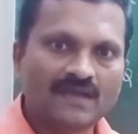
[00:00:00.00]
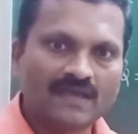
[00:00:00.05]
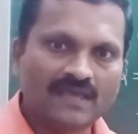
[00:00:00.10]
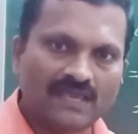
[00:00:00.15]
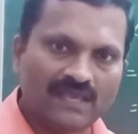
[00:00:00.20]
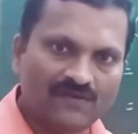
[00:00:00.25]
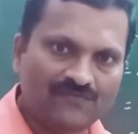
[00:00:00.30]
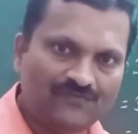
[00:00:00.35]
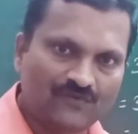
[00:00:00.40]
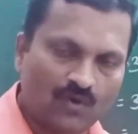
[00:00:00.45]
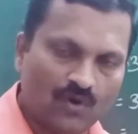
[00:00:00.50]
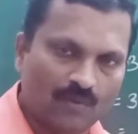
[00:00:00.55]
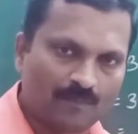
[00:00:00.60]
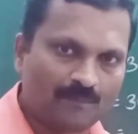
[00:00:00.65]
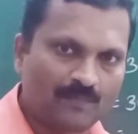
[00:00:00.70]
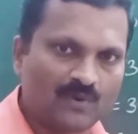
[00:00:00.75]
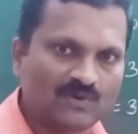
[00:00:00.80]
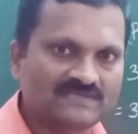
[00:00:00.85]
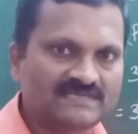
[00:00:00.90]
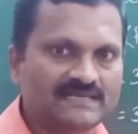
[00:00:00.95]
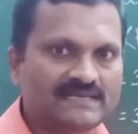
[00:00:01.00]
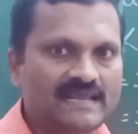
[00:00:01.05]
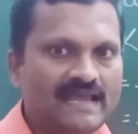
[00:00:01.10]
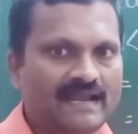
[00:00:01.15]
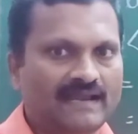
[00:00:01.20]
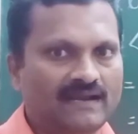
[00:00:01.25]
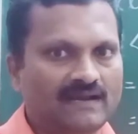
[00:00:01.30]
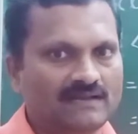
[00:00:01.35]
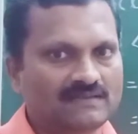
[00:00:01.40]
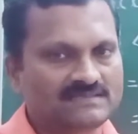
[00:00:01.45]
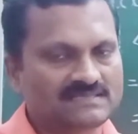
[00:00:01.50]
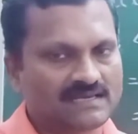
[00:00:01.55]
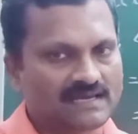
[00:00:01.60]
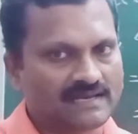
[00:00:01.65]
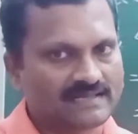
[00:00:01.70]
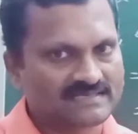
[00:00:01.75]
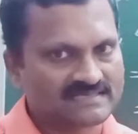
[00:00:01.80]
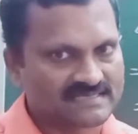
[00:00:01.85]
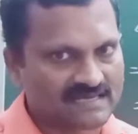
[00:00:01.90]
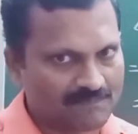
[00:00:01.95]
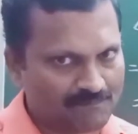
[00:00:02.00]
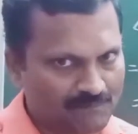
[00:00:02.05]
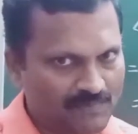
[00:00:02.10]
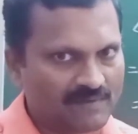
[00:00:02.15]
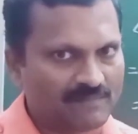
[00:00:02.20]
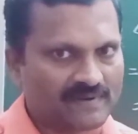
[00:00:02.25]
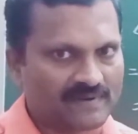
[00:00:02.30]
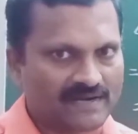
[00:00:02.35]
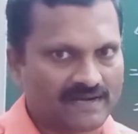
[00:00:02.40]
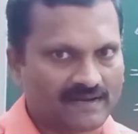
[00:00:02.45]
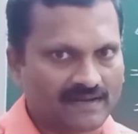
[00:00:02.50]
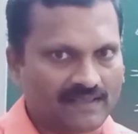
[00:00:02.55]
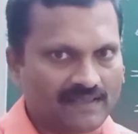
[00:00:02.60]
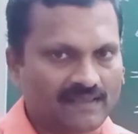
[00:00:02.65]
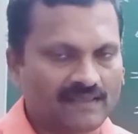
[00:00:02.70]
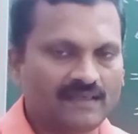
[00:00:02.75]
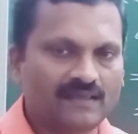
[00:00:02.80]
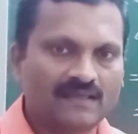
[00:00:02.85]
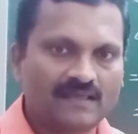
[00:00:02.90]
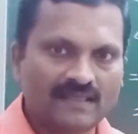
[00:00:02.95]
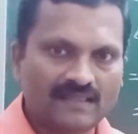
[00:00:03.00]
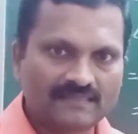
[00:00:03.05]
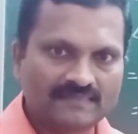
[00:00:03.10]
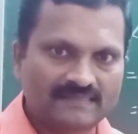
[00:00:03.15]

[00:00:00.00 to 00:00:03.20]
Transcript: If opposite angles are supplementary,